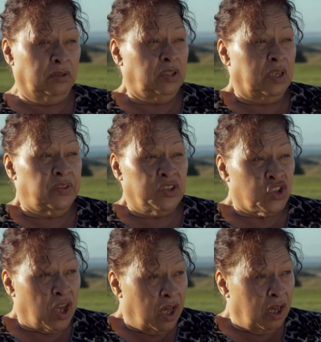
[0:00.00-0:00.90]
you know, in the
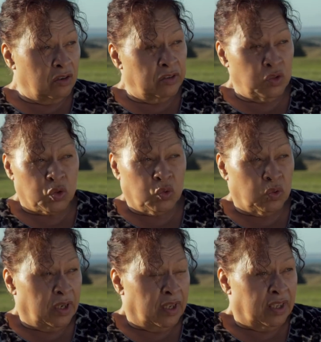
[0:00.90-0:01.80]
shower, in the
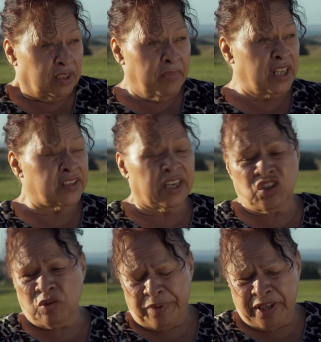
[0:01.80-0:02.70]
toilet,
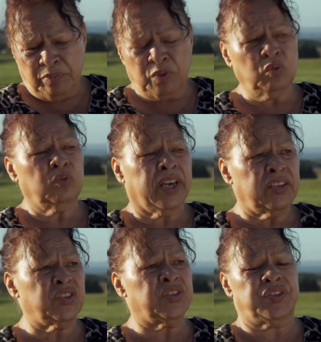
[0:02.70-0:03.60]
massaging people. They
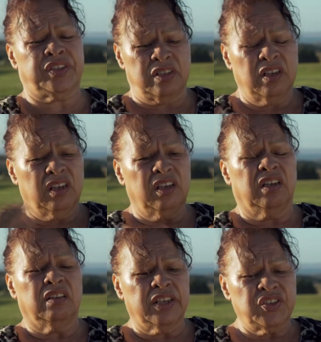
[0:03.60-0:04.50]
just
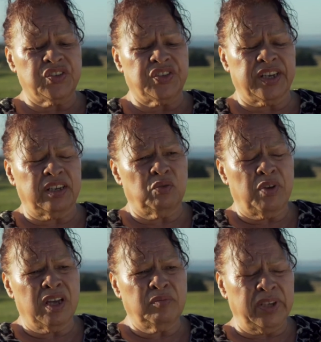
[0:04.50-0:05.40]
stayed
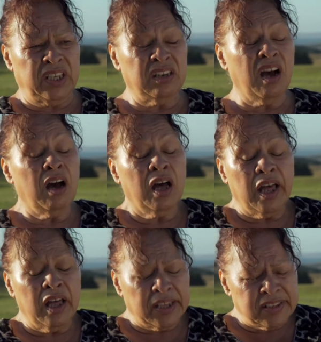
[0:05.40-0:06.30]
around me. And
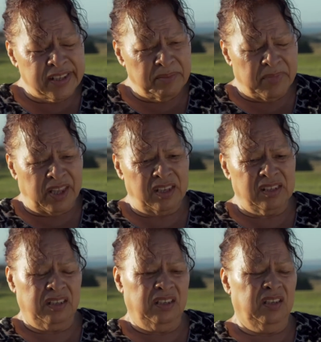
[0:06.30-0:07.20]
I accept
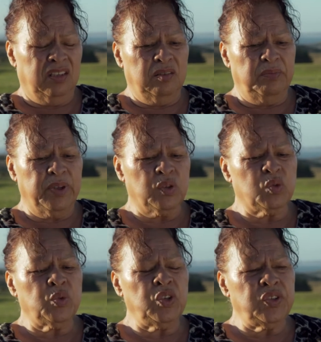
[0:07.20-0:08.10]
that,
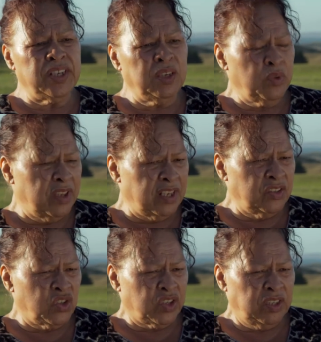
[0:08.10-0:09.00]
because when you're dealing with the
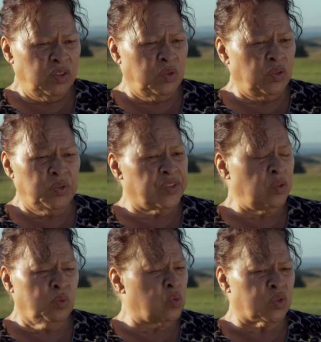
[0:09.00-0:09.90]
energy, you see
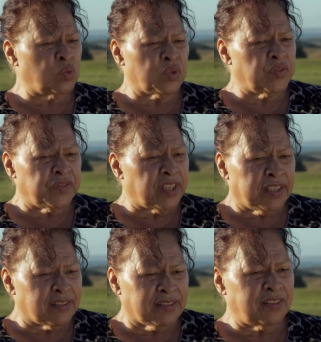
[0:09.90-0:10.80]
all sorts of
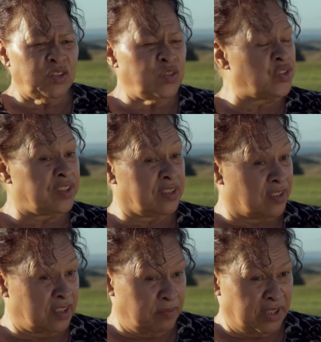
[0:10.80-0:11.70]
things and you just
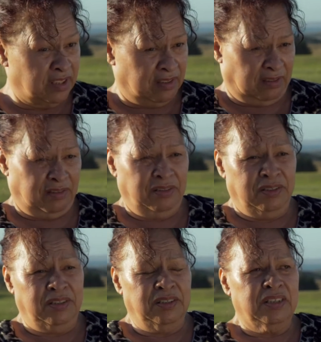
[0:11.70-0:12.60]
accept it.
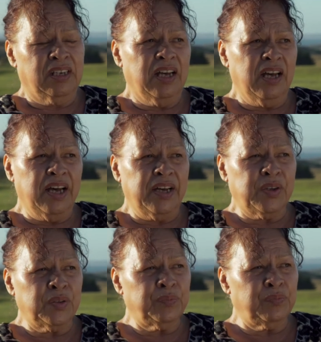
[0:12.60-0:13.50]

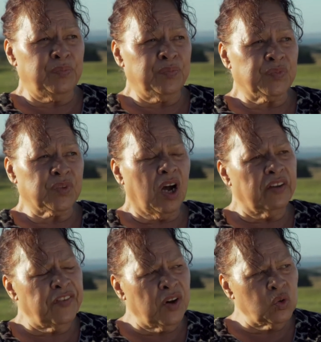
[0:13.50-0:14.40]
I
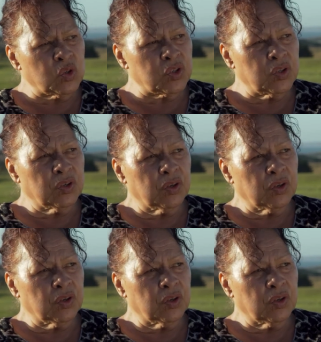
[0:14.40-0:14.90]
felt